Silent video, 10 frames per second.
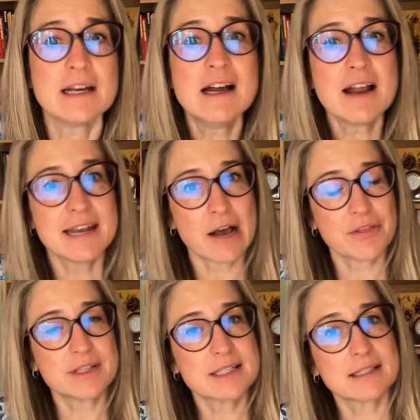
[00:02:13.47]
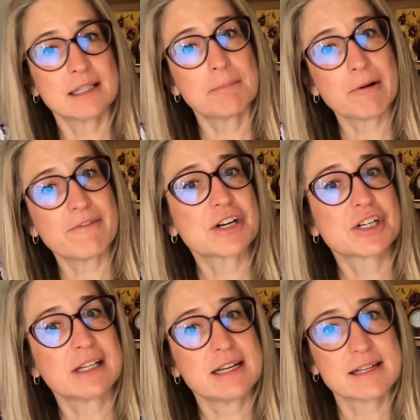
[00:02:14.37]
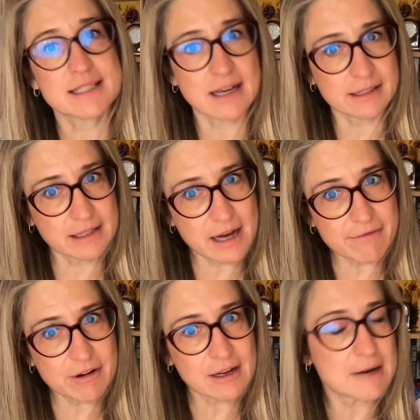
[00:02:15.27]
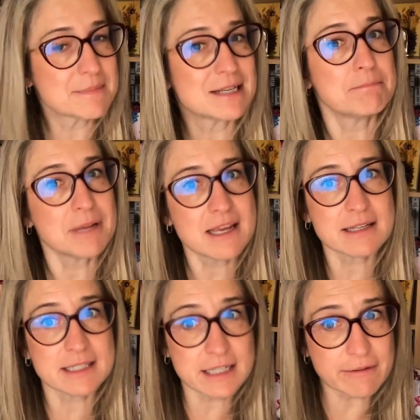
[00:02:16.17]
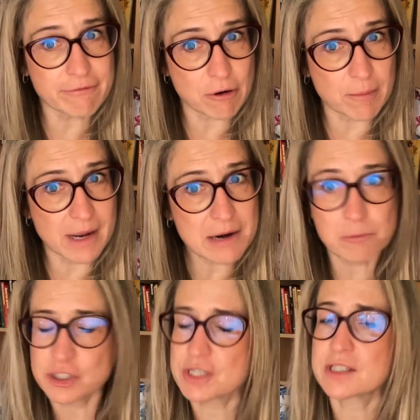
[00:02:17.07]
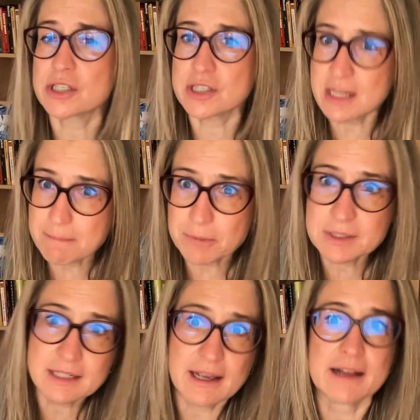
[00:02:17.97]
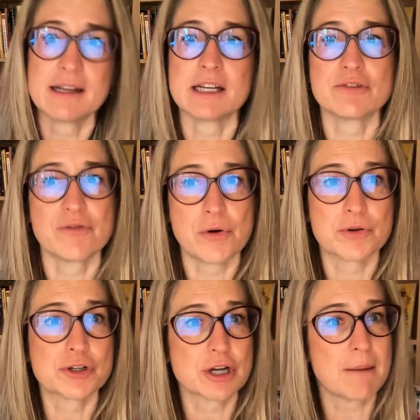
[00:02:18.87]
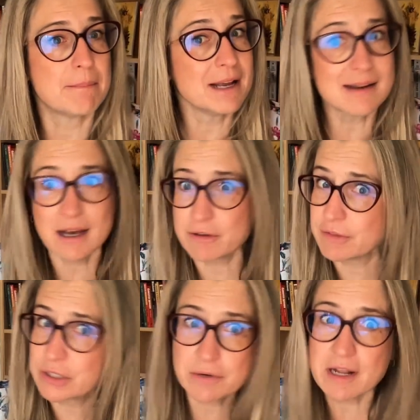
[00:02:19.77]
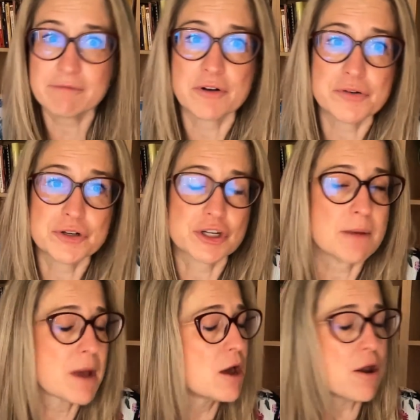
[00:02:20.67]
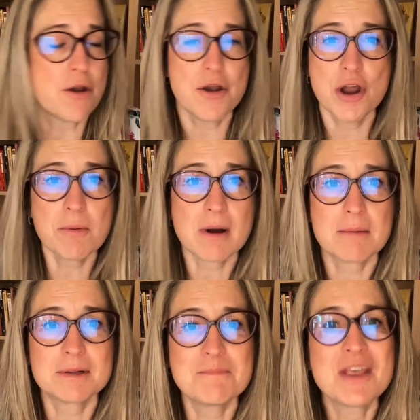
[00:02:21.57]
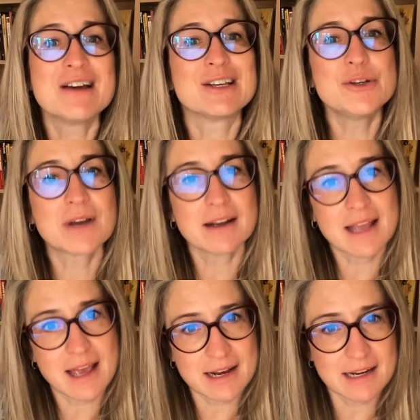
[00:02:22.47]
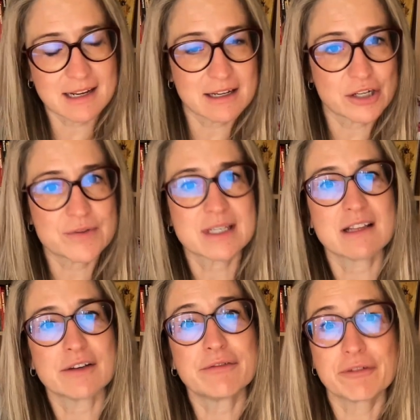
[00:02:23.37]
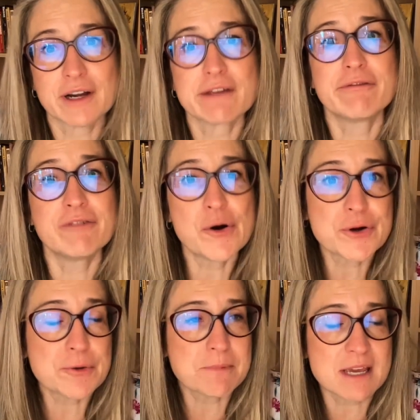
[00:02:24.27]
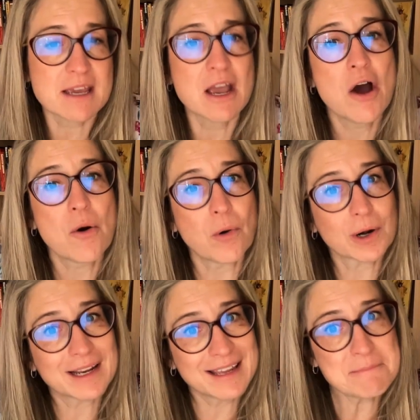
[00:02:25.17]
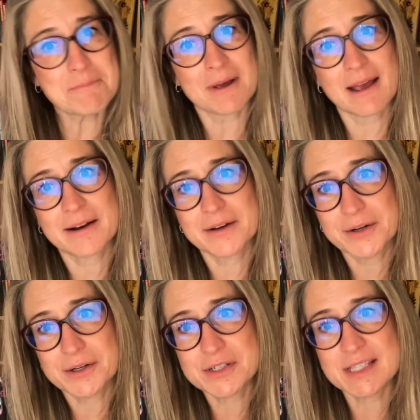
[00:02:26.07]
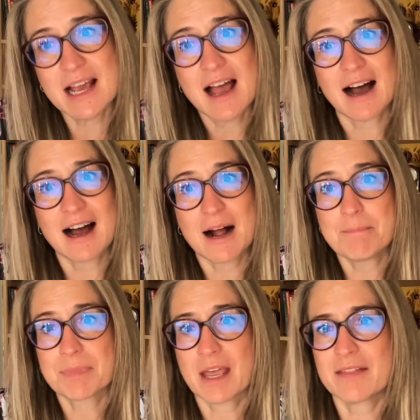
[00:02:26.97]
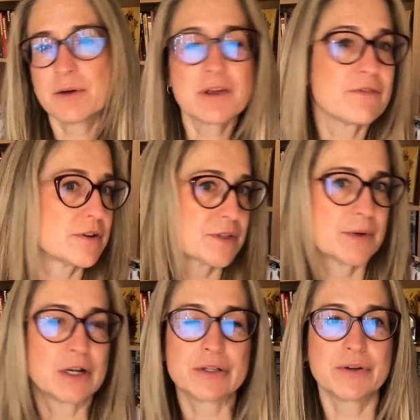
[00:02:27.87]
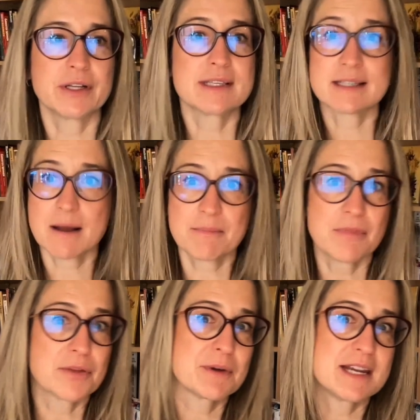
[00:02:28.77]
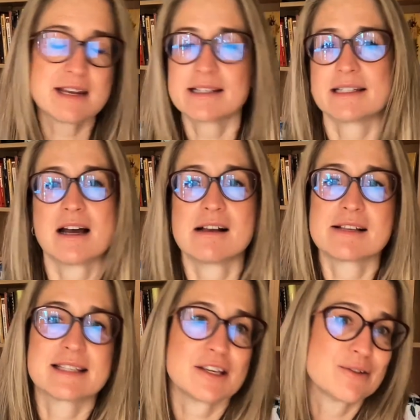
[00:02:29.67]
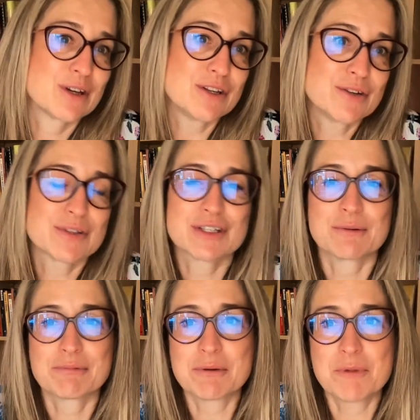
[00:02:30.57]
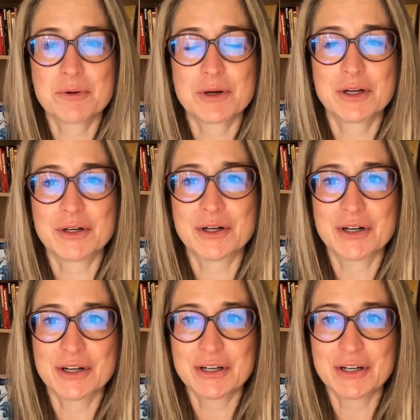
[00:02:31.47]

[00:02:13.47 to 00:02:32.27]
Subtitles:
Now, the professionally designed cover comes in PSD format, which is simple to edit in Photoshop. But now, if you don't have Photoshop, no problem. You can edit it using the free Photopea or GIMP editors. And then we've also included some 3D styles that you can use to promote your